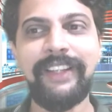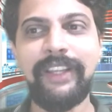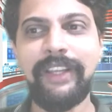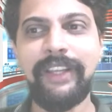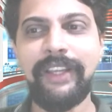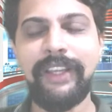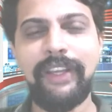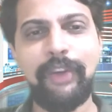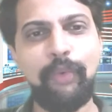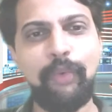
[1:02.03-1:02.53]

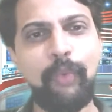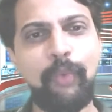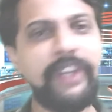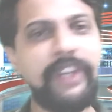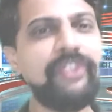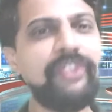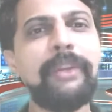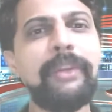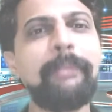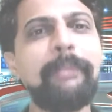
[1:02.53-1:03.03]
What is the
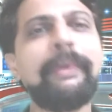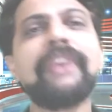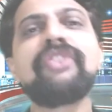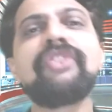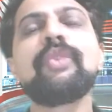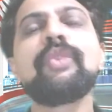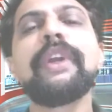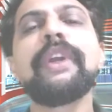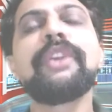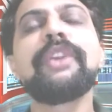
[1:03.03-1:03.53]
best way to
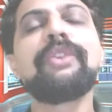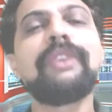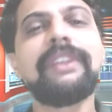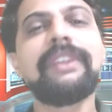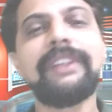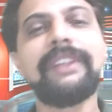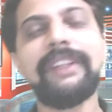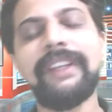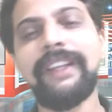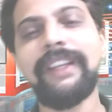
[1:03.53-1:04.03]
learn a
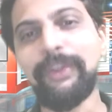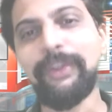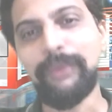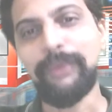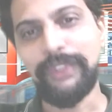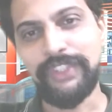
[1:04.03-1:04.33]
language?